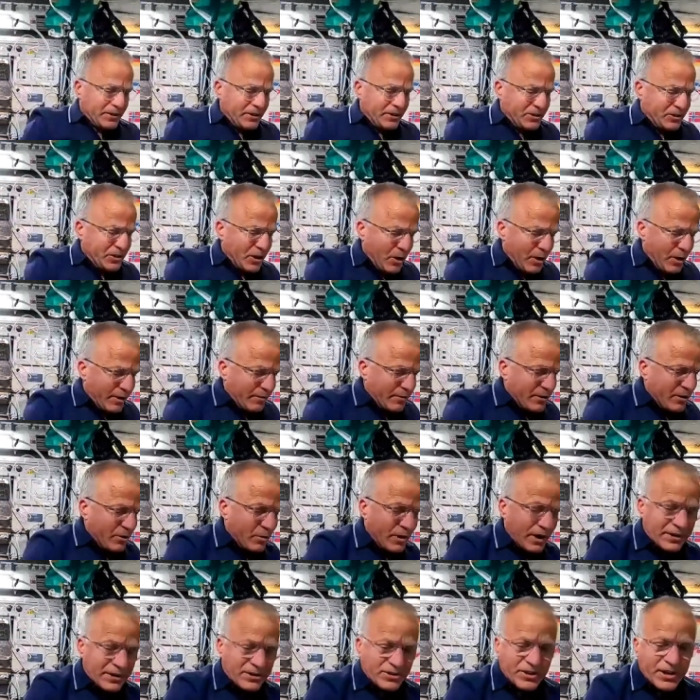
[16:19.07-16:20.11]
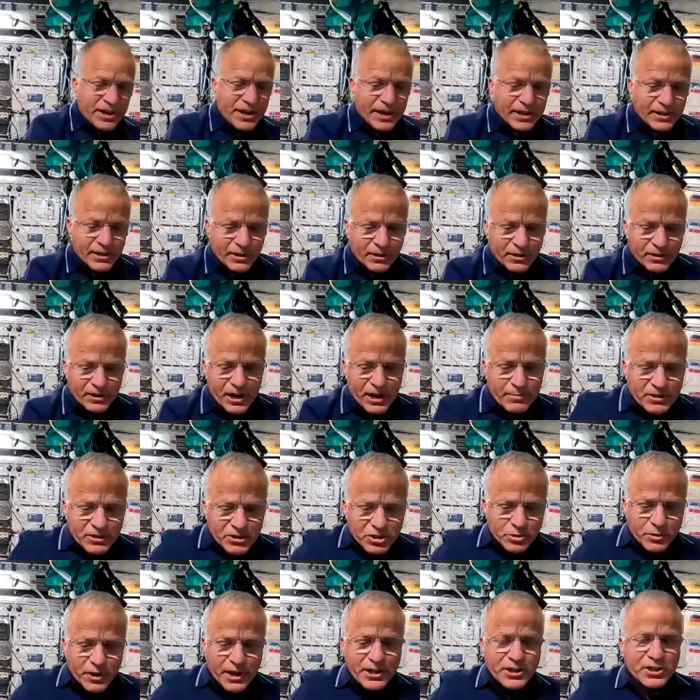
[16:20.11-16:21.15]
So you want to see a little
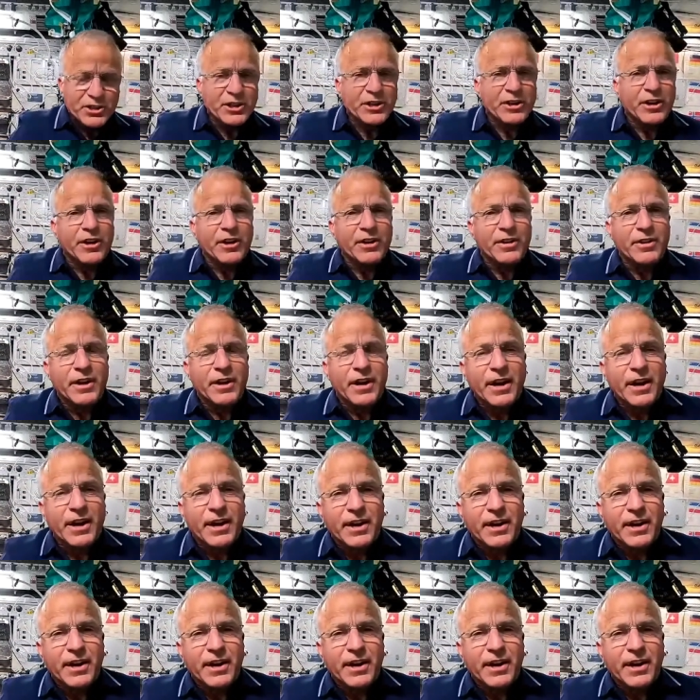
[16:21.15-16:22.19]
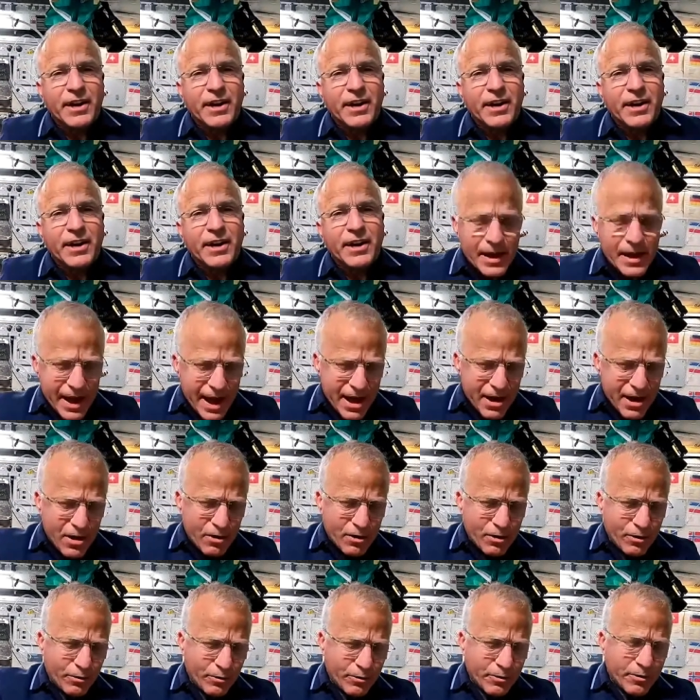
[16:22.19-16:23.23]
demonstration on uh,
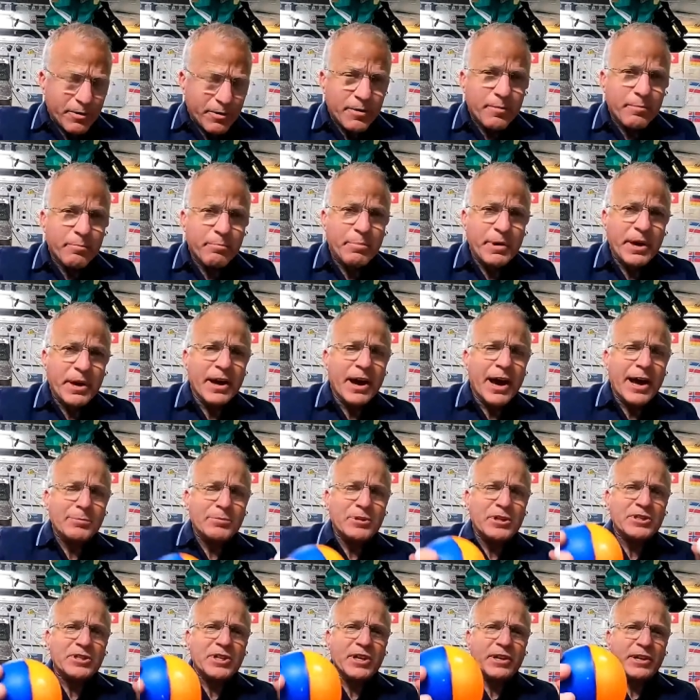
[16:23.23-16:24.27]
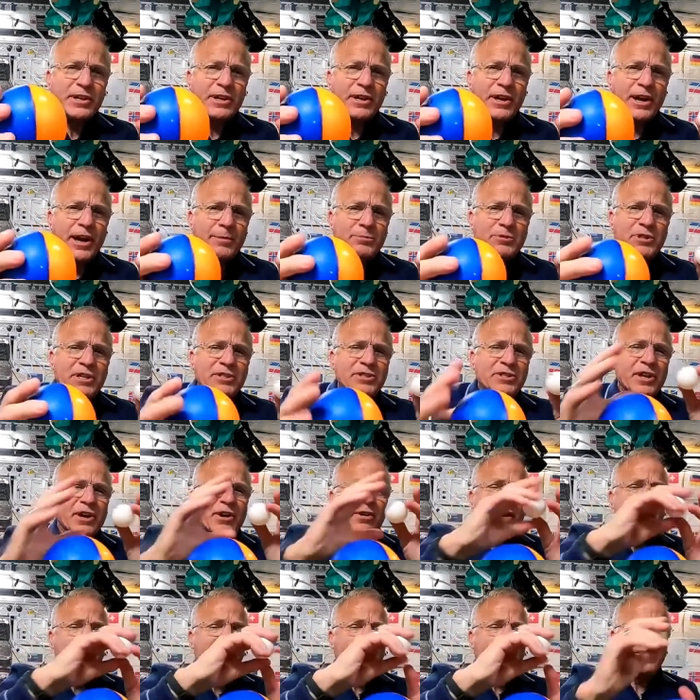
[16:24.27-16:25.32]
how big objects and little objects
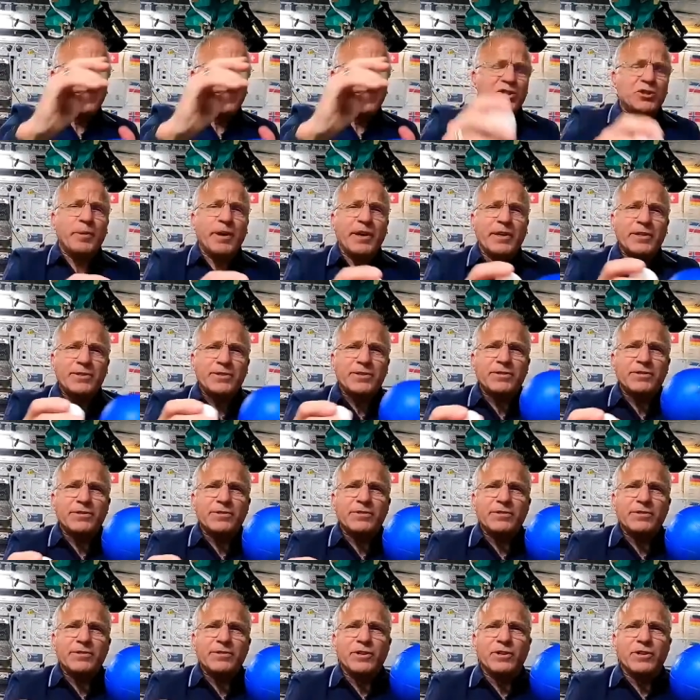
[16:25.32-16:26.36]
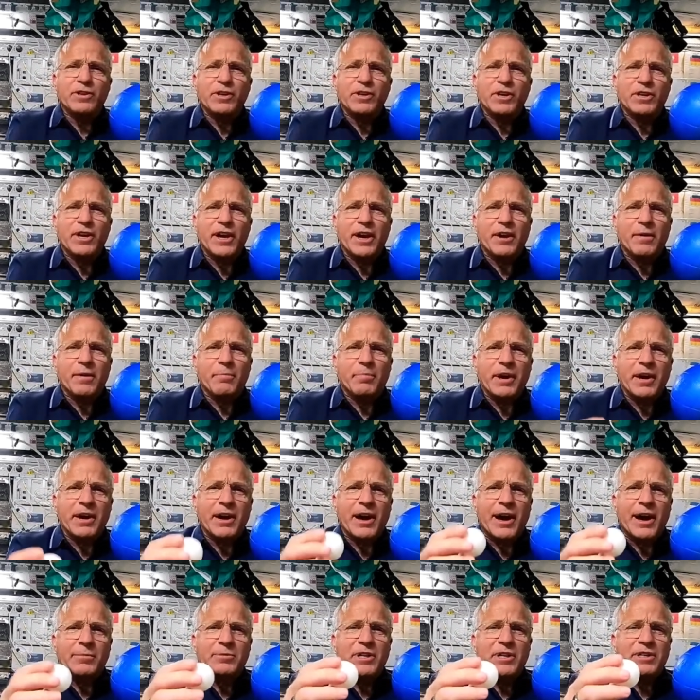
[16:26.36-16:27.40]
interact in space? You, know, you can take a big
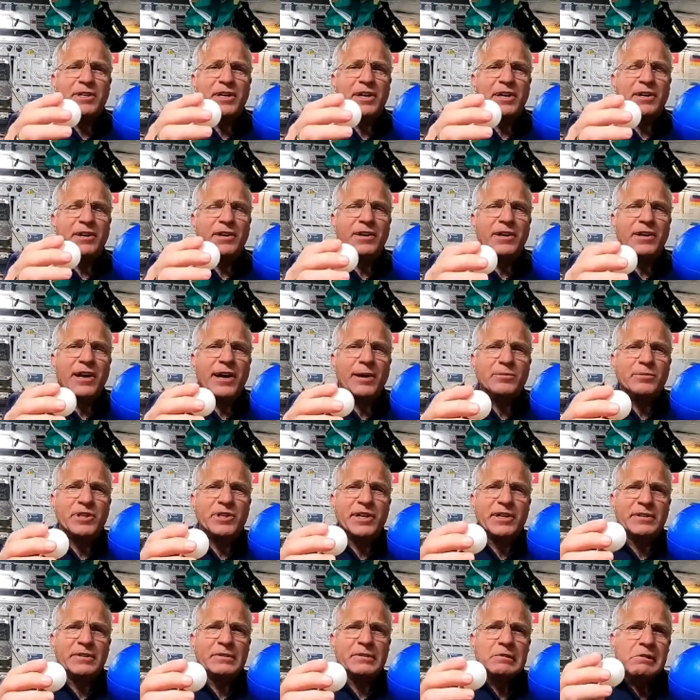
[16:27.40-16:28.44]
object please. a little object.